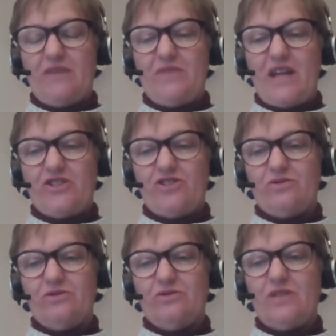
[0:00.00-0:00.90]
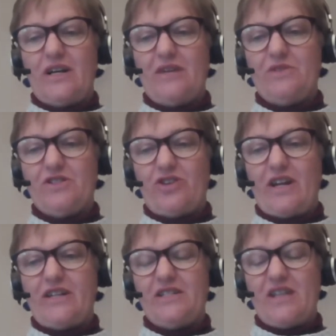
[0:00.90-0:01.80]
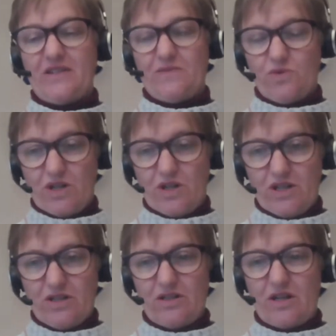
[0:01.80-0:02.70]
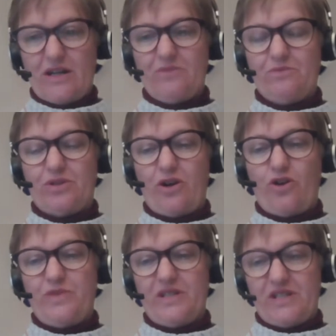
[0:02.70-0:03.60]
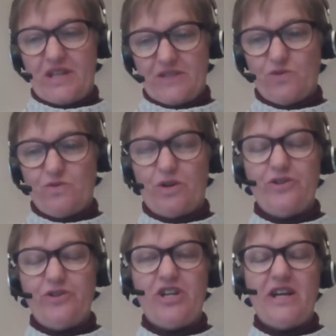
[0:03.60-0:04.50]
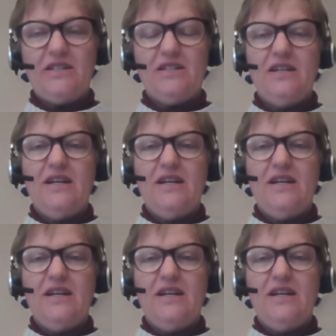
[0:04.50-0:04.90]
national Australian textbook open textbook project,